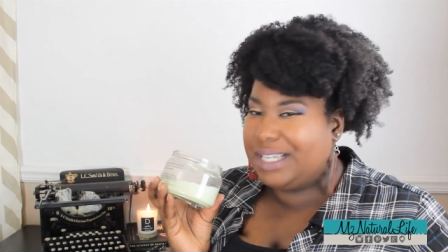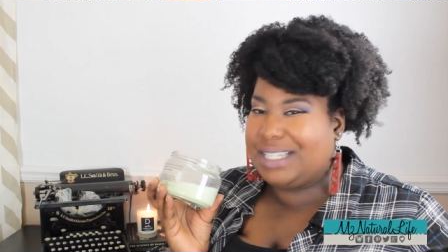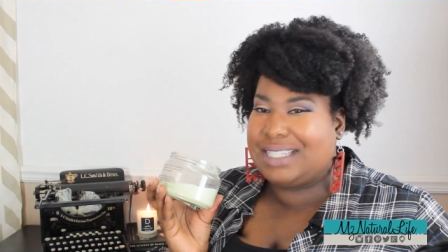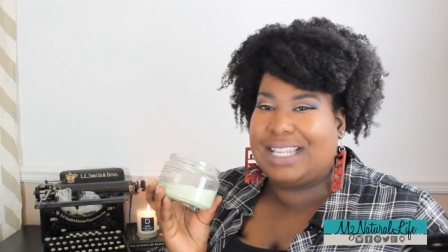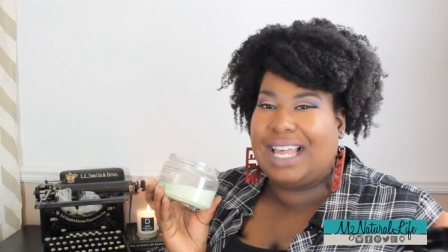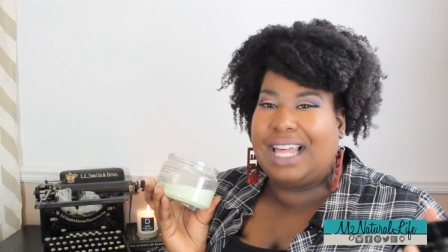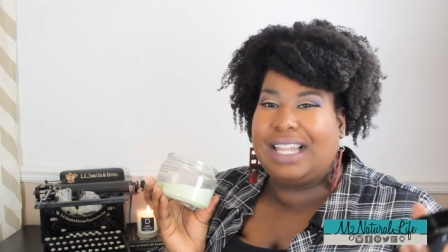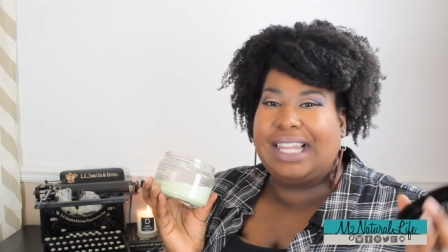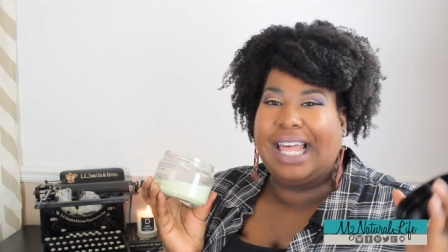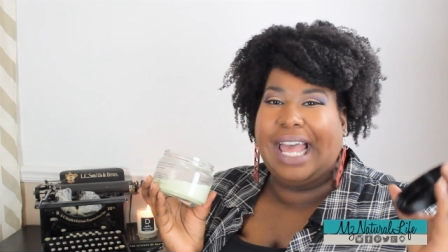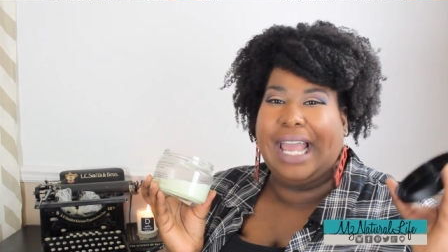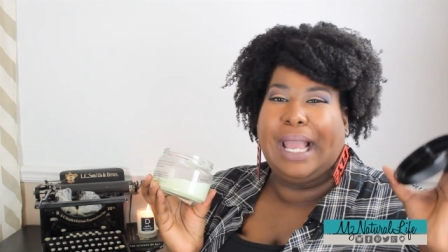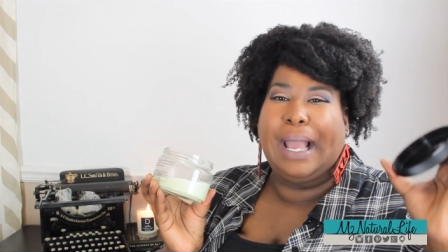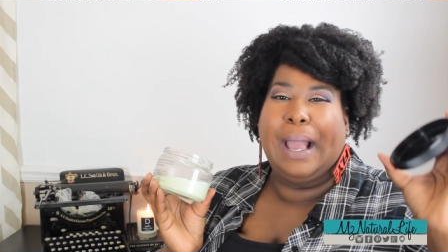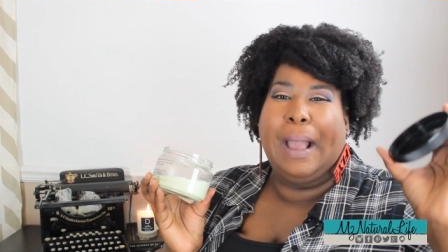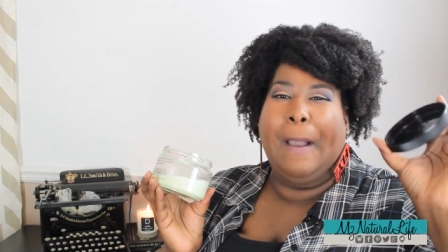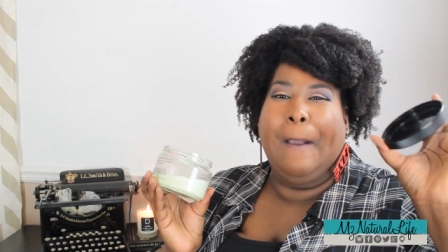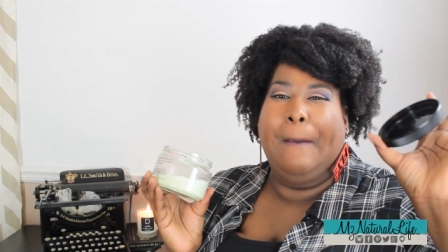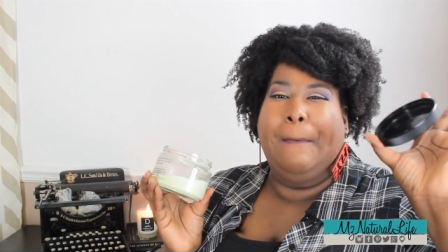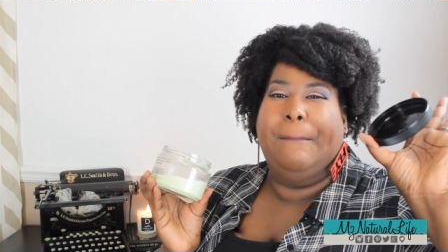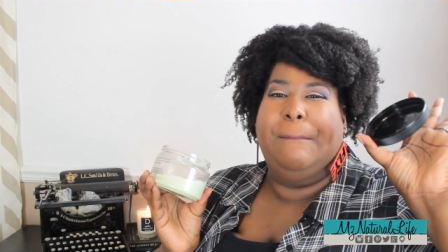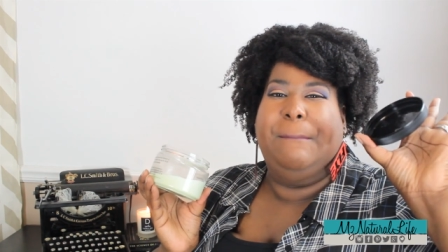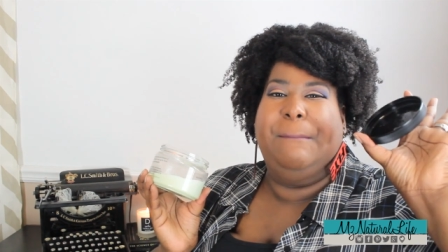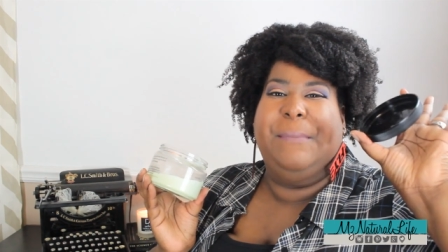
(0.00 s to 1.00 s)
It's not like
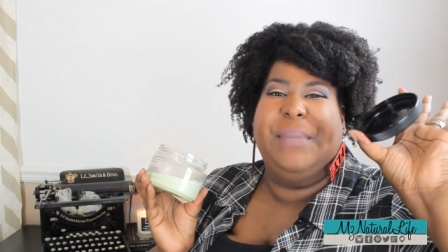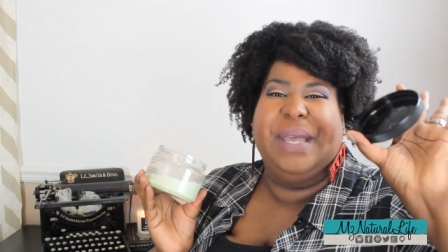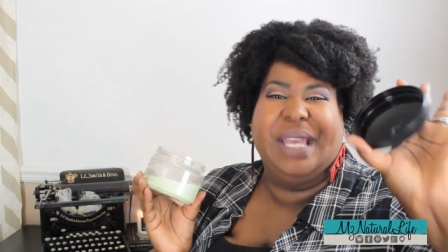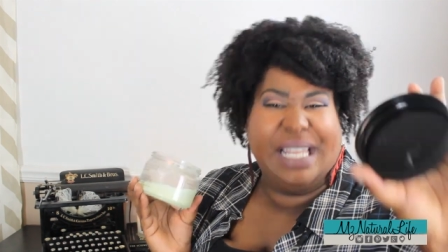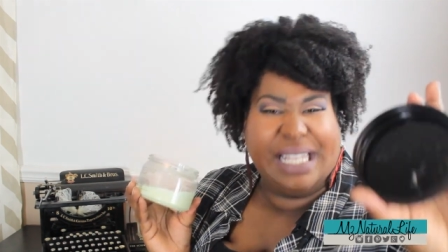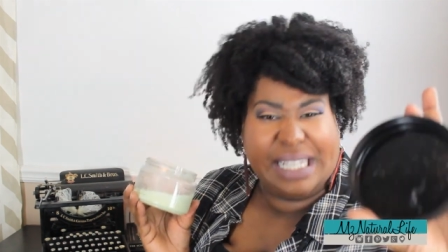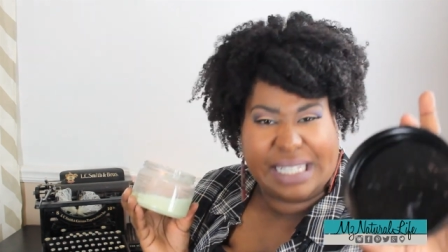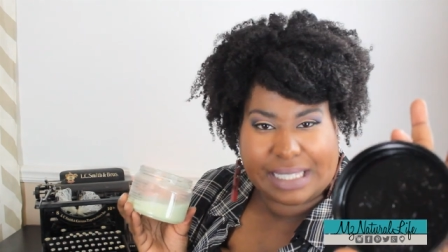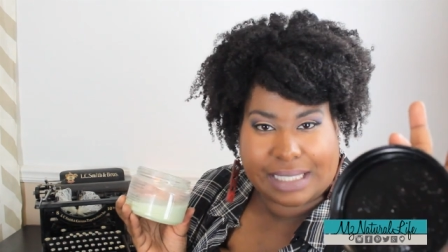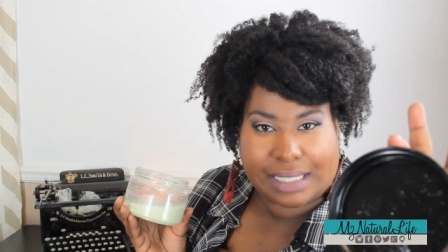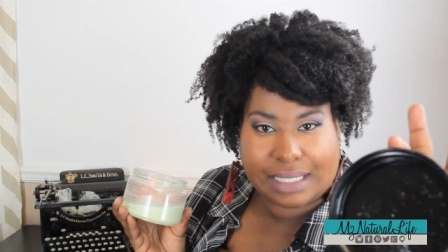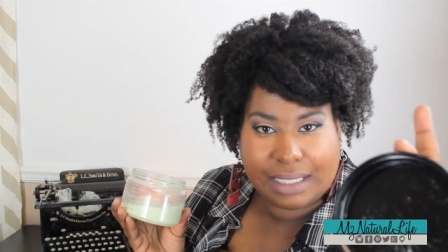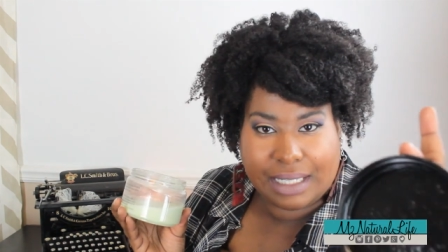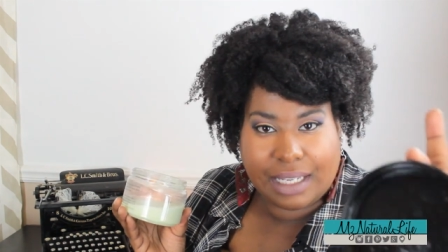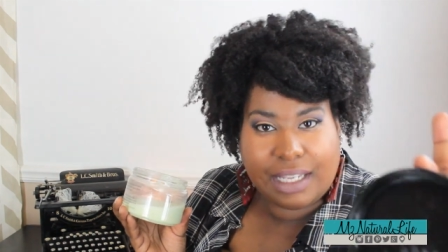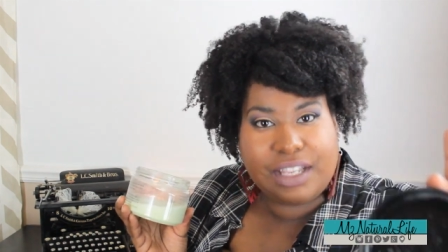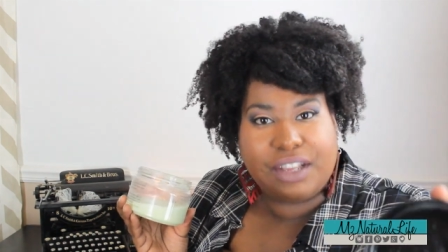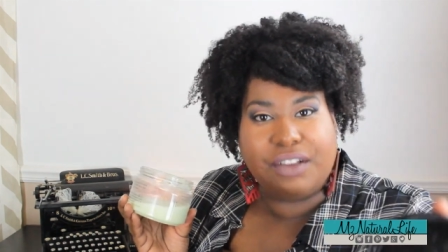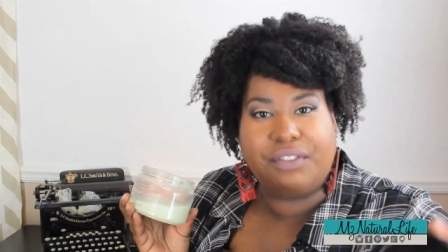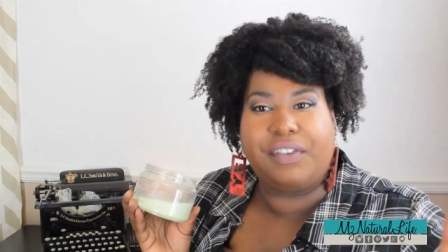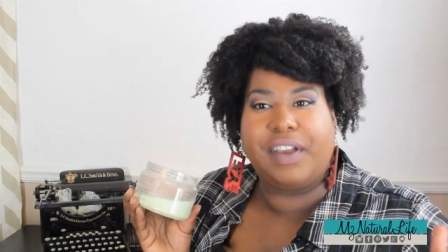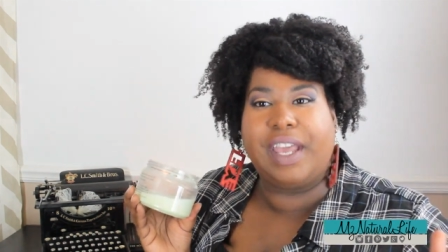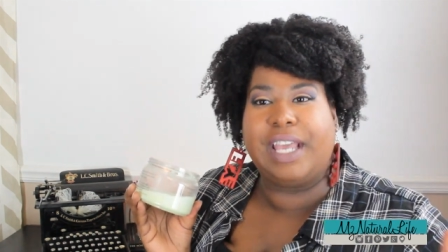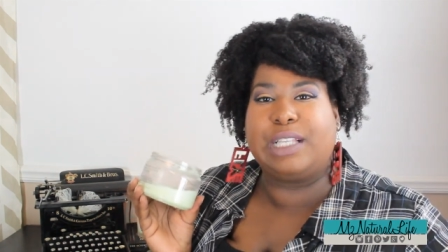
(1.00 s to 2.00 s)
mint in
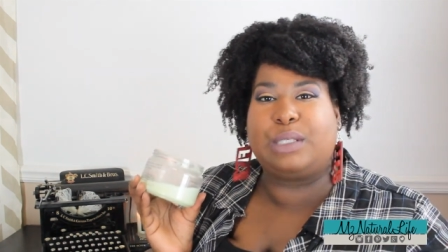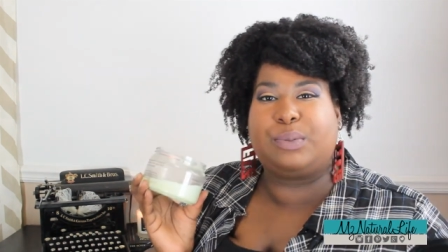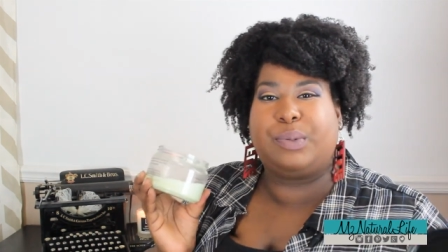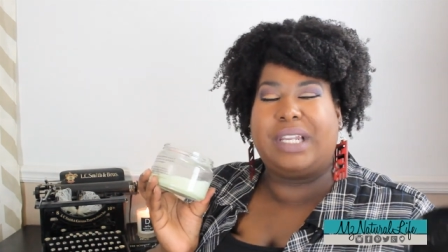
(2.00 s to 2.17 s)
your face,